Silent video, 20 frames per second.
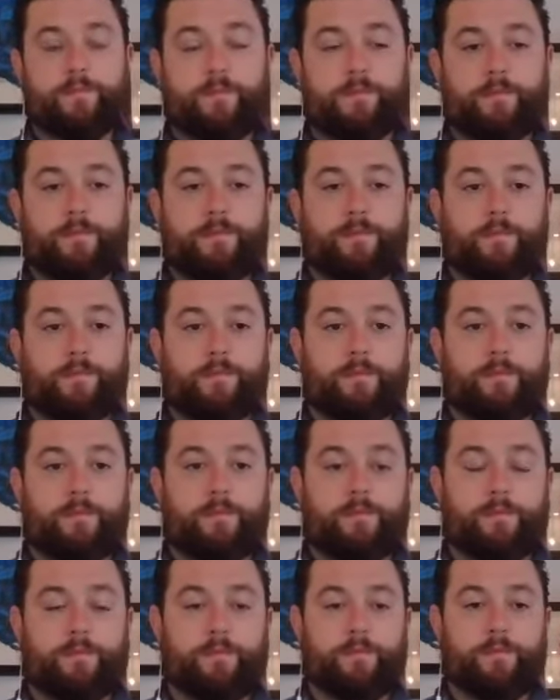
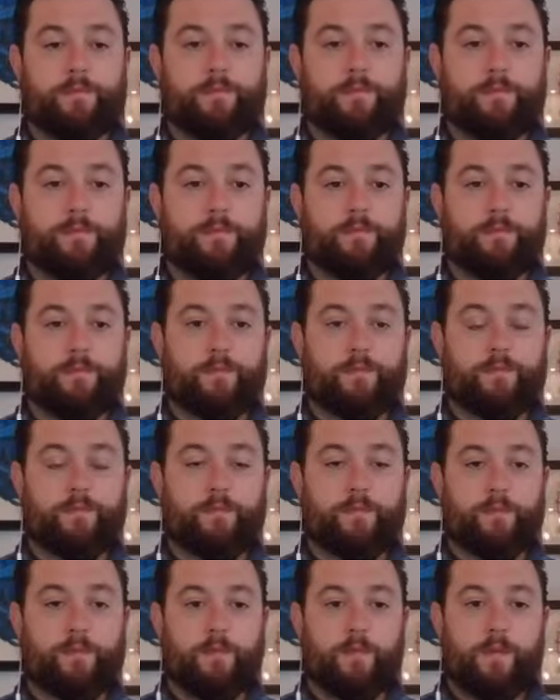
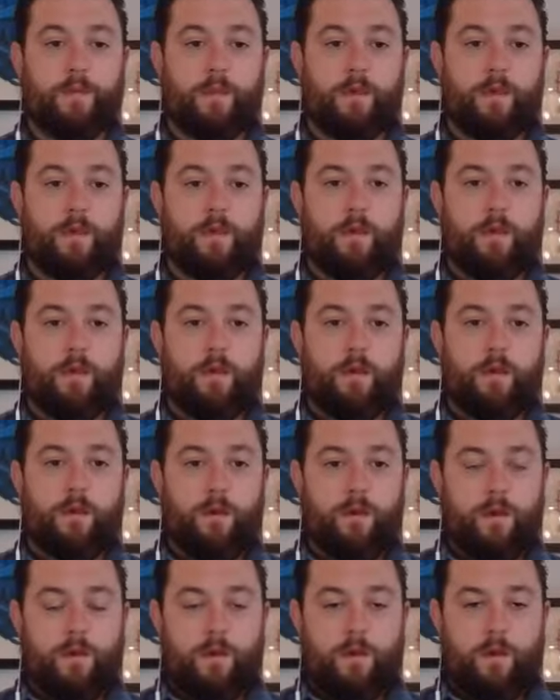
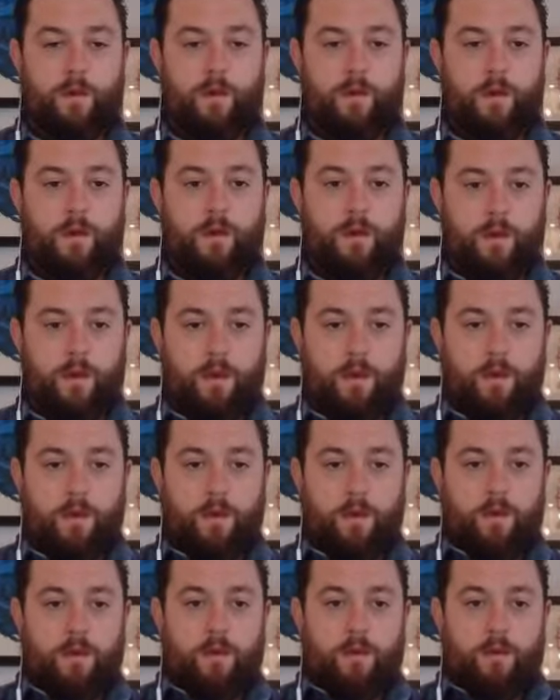
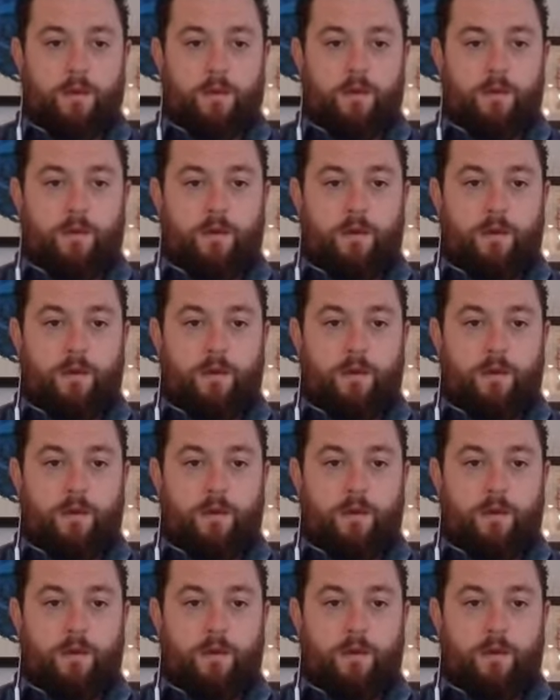This person isn't speaking.